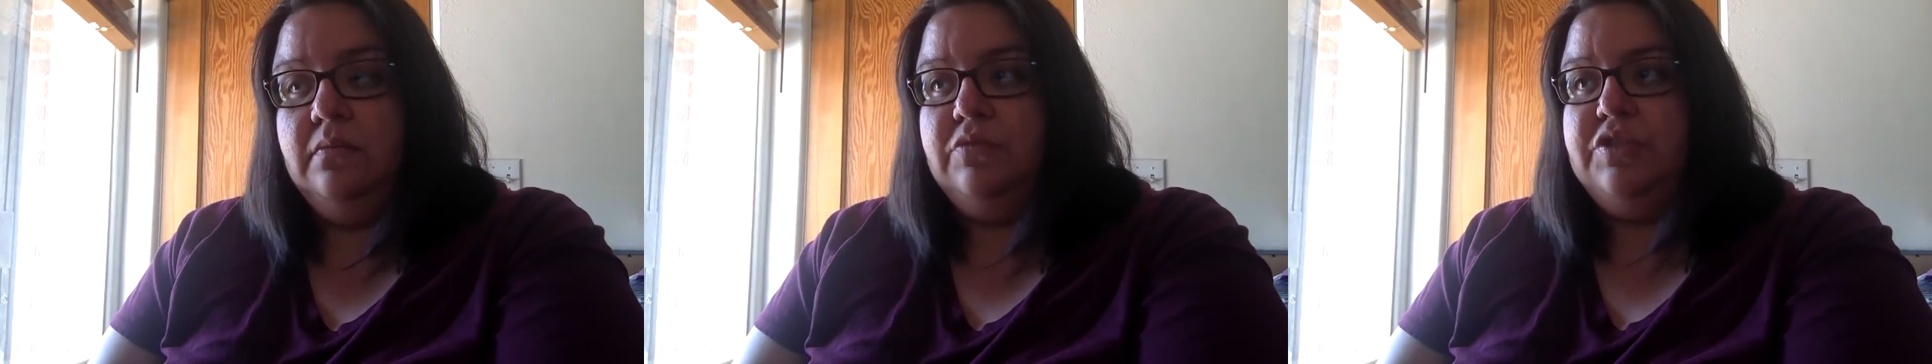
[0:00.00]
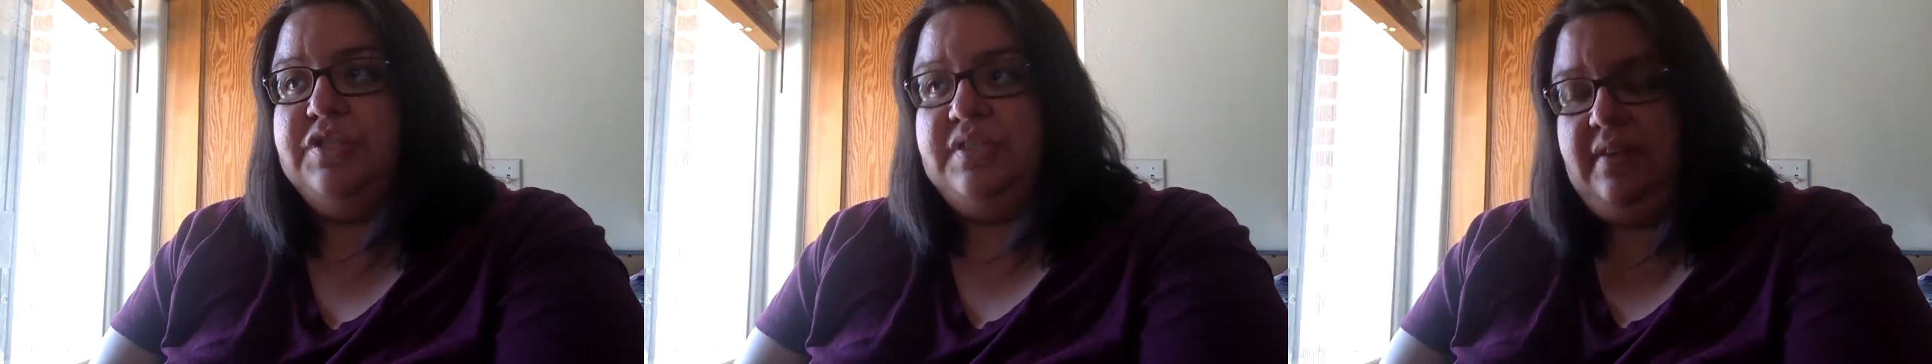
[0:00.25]

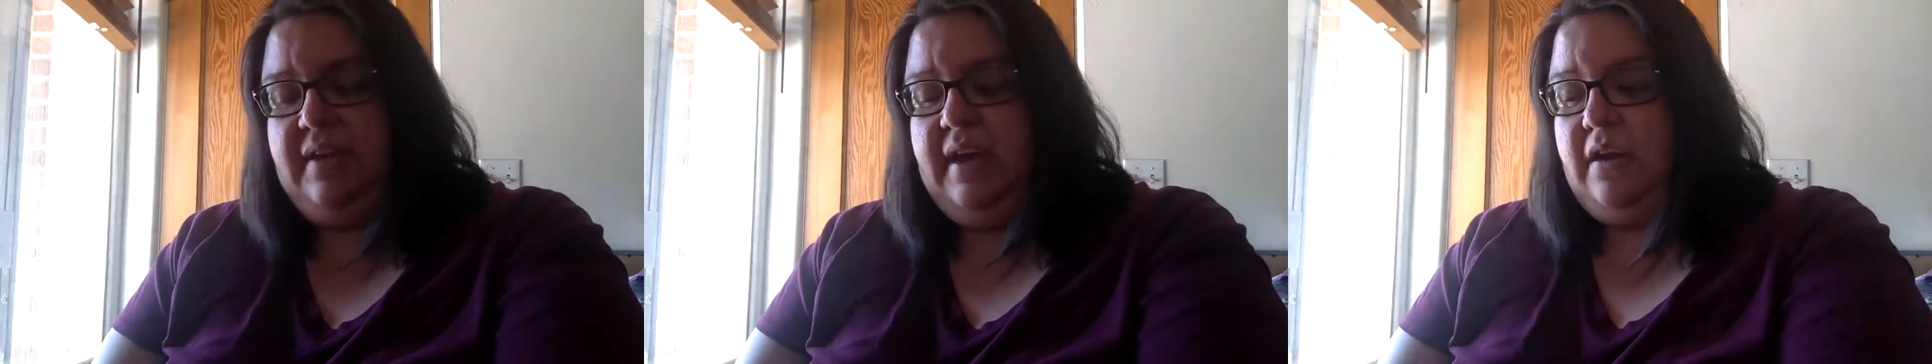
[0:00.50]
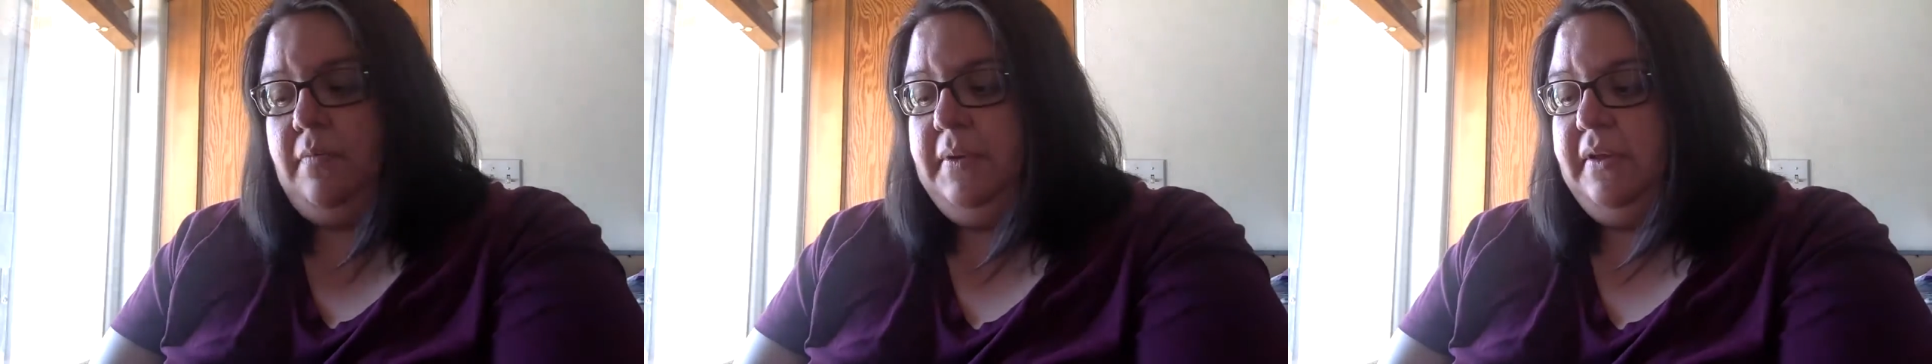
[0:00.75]
which is a
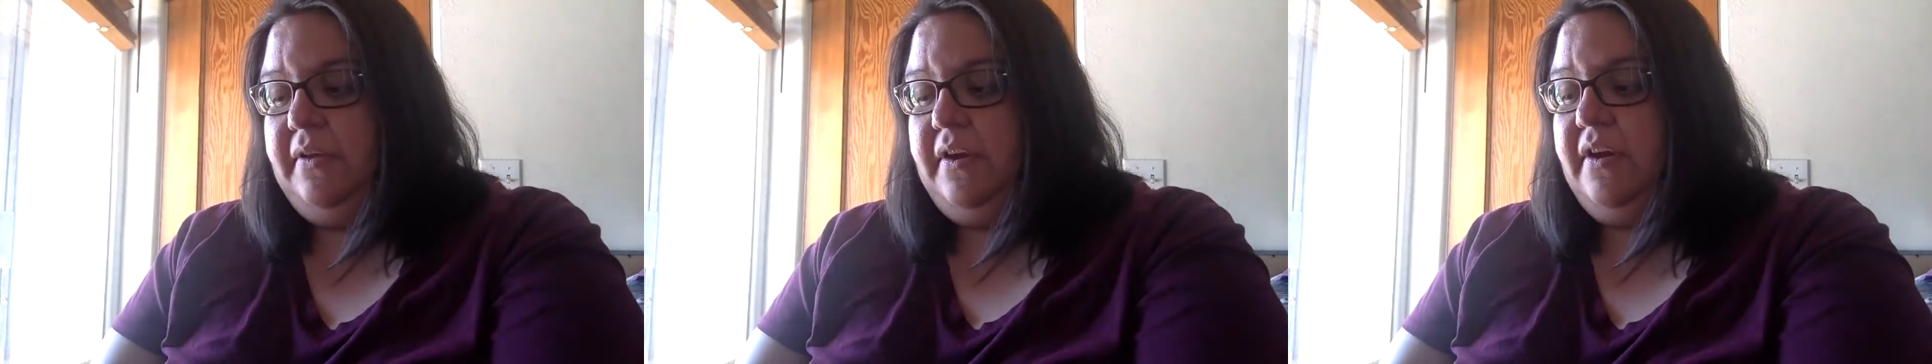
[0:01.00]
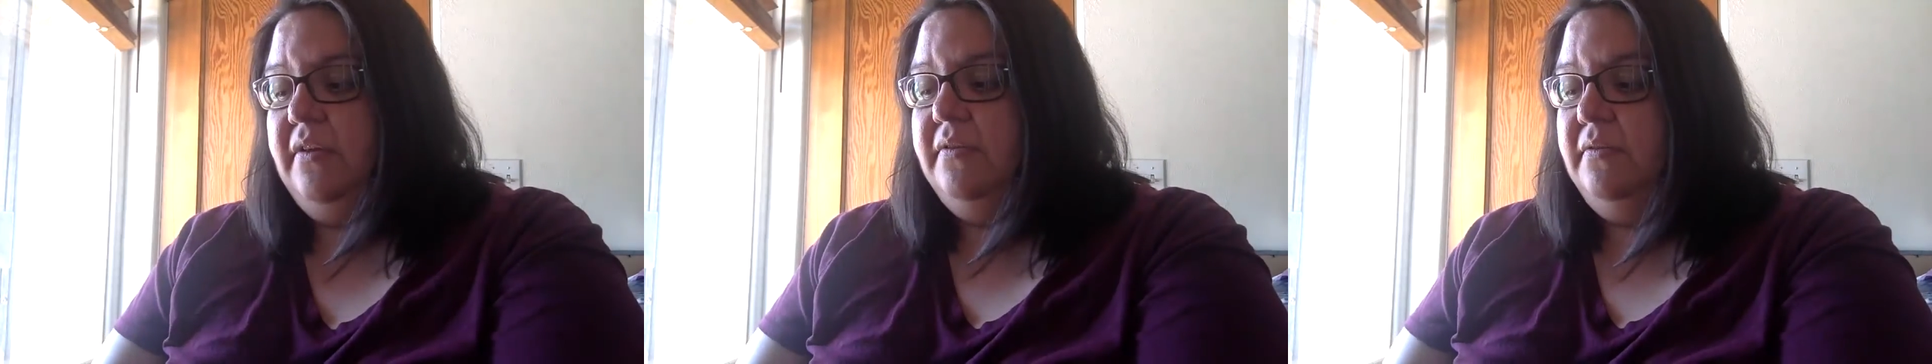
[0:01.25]

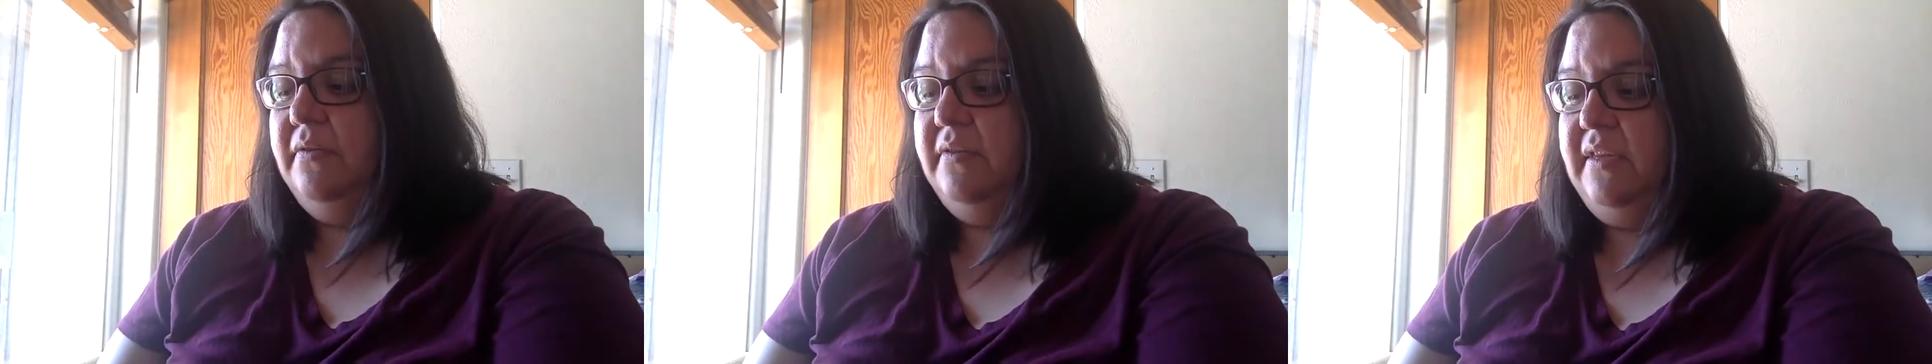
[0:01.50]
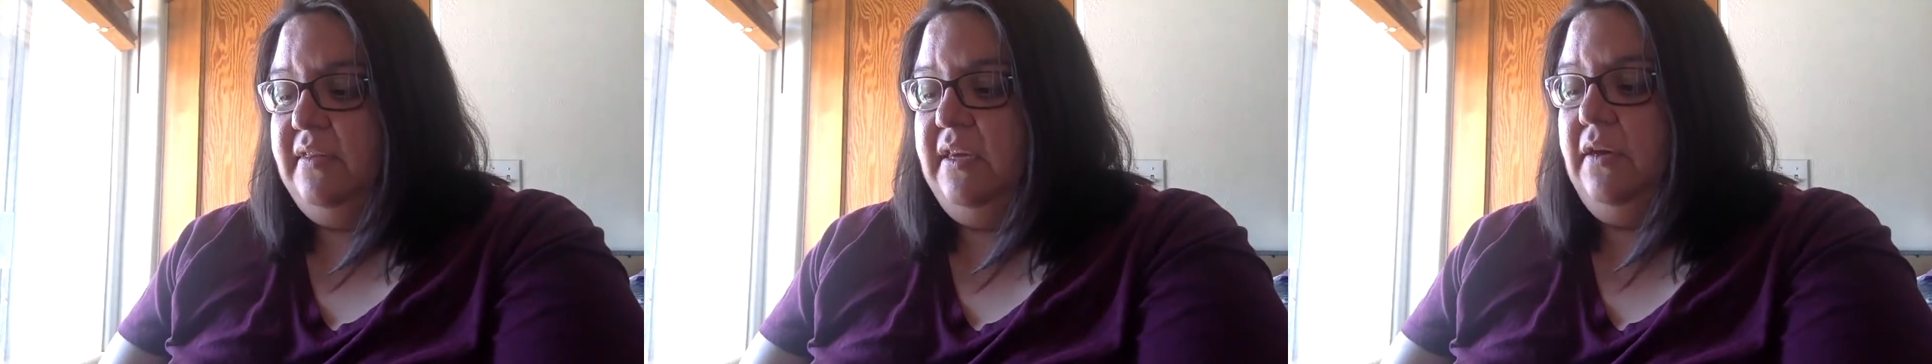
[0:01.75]
caterpillar,
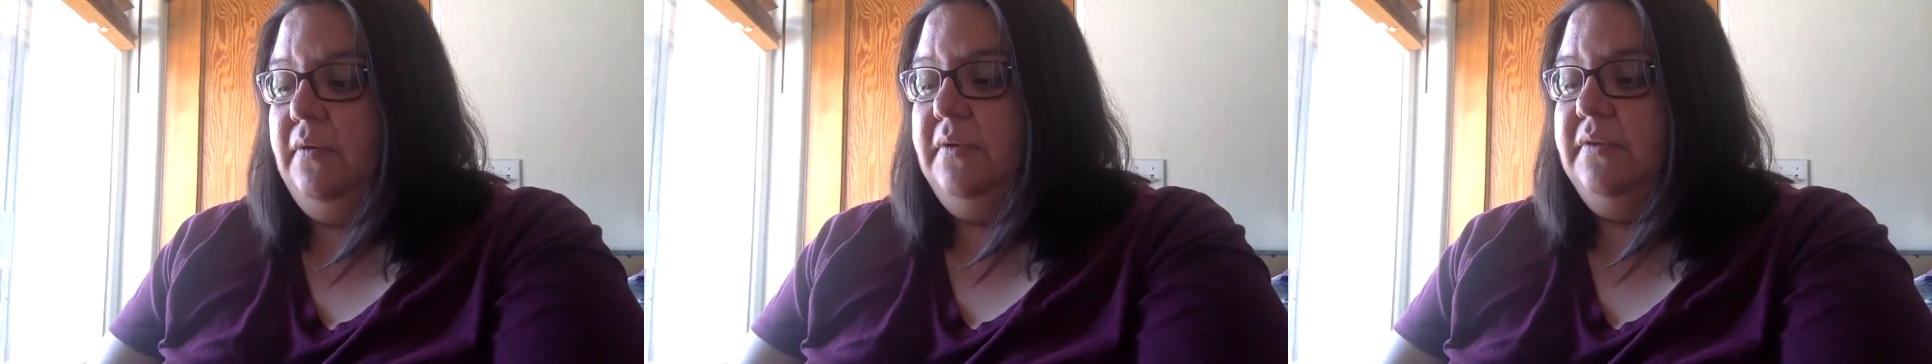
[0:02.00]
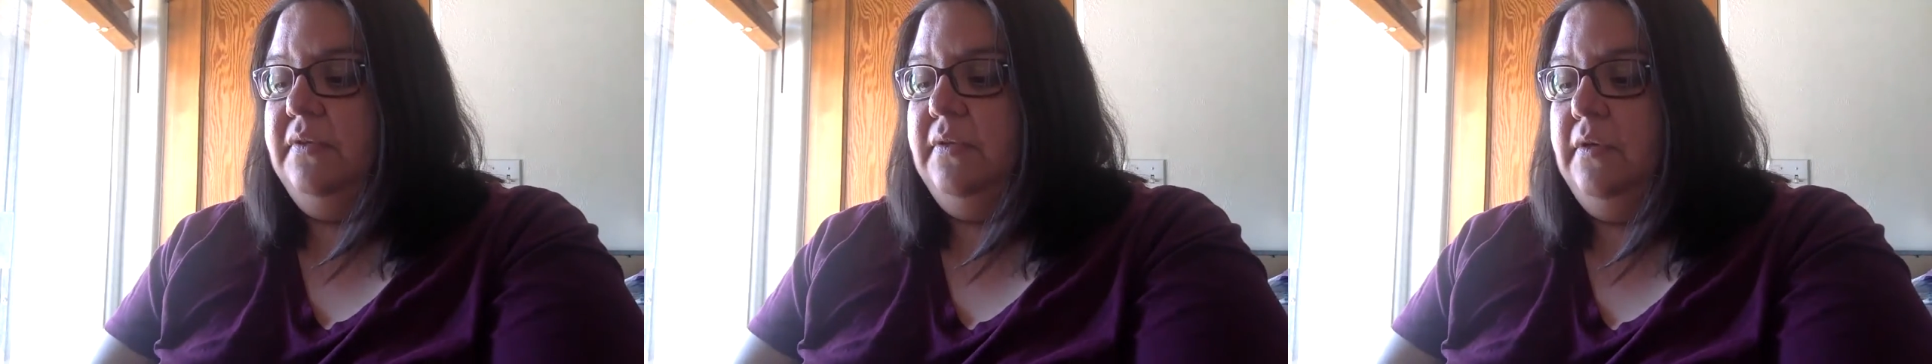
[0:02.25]
then they go
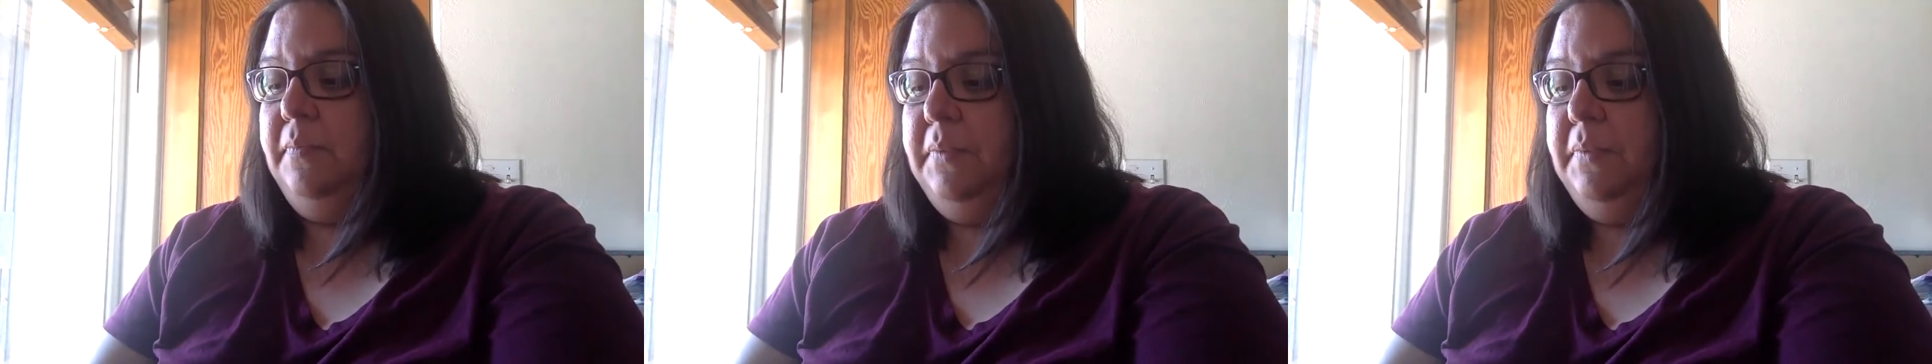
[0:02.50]
into a